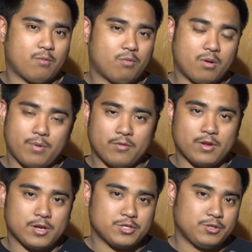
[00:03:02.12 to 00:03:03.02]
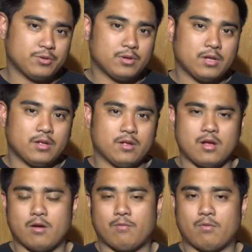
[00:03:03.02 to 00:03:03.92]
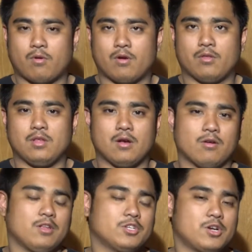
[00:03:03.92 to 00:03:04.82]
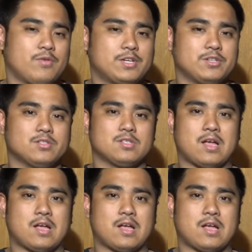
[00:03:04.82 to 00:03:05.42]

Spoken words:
were a bit of an issue for the earlier generations.